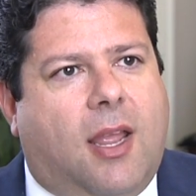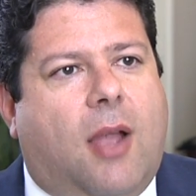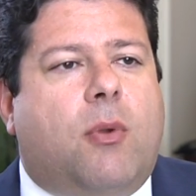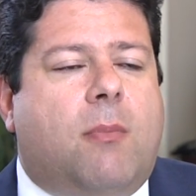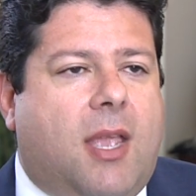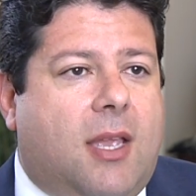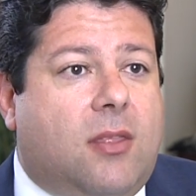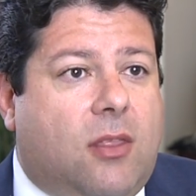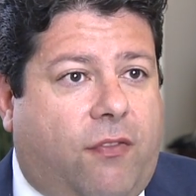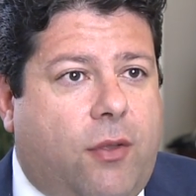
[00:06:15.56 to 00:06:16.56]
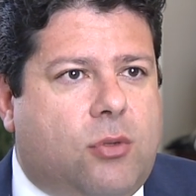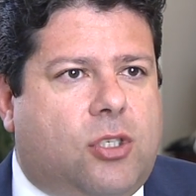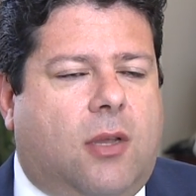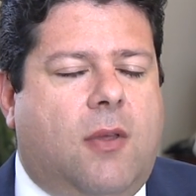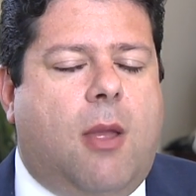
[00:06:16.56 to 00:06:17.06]
and we may in the
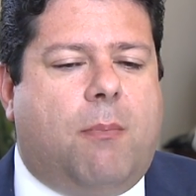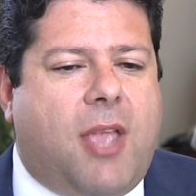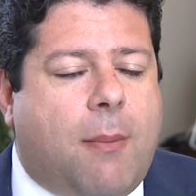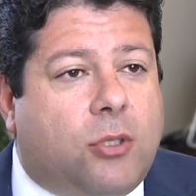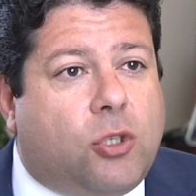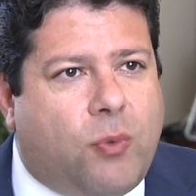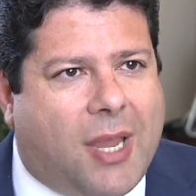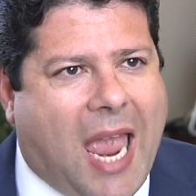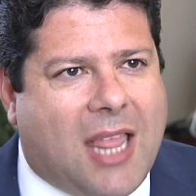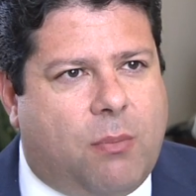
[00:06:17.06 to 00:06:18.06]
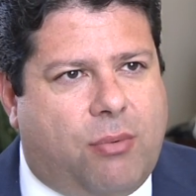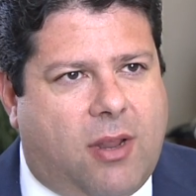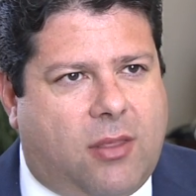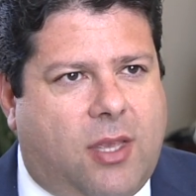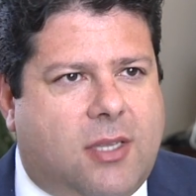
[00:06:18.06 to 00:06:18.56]
future be able to
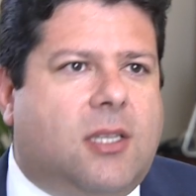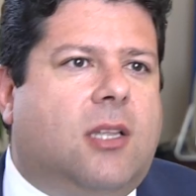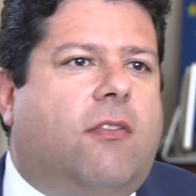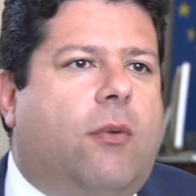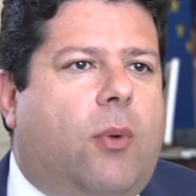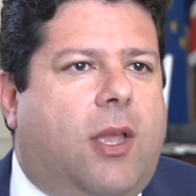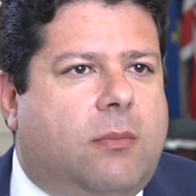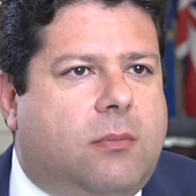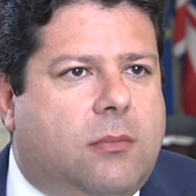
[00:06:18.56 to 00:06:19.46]
recalibrate things in a different way.